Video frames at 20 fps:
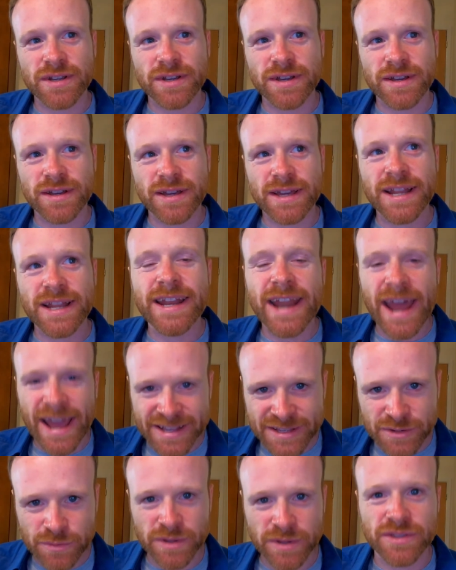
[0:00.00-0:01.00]

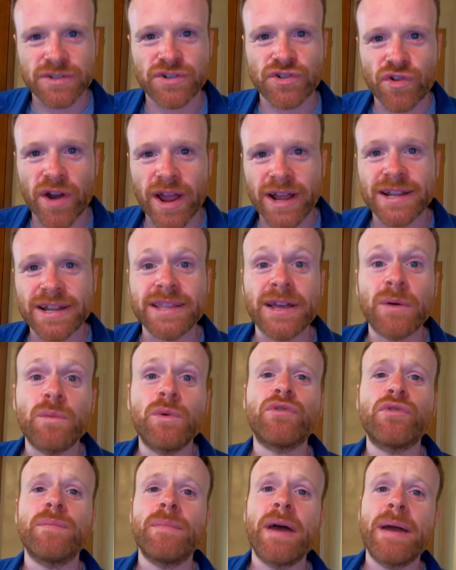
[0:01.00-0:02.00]
connects with directly, that will
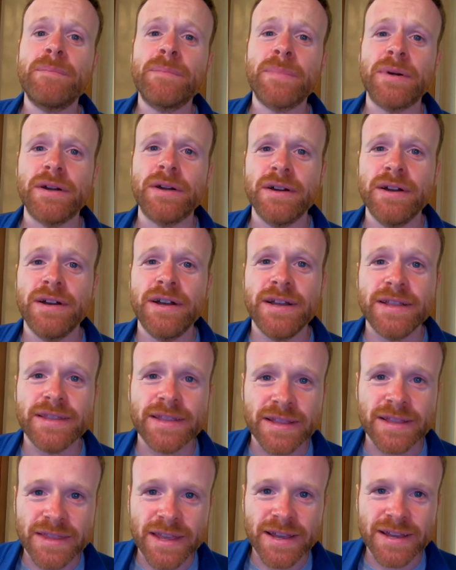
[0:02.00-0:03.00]
remember,
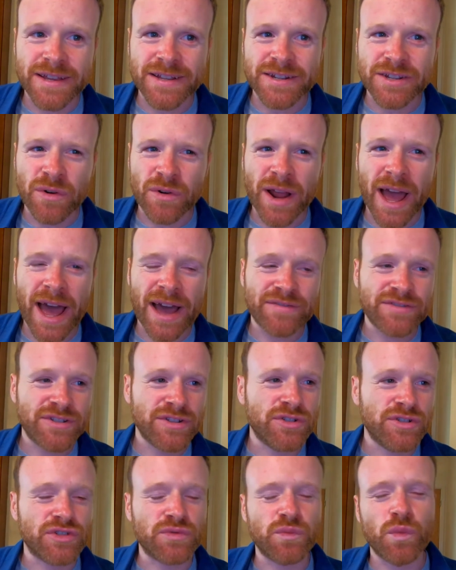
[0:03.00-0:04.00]
that they don't have
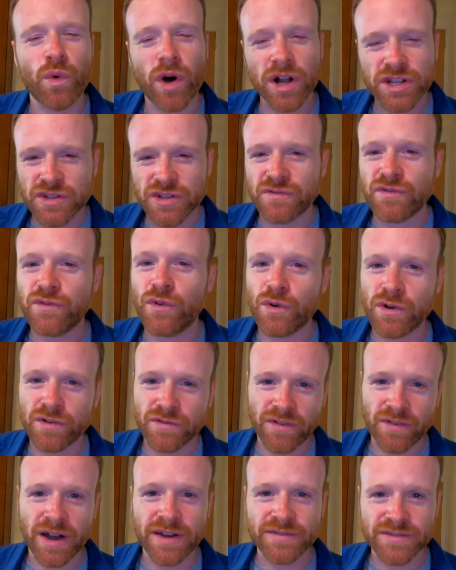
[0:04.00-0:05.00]
to just watch it 4 or
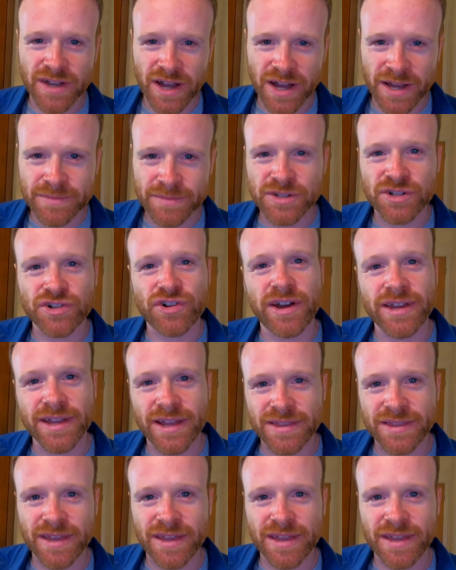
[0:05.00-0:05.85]
5 times to try and get the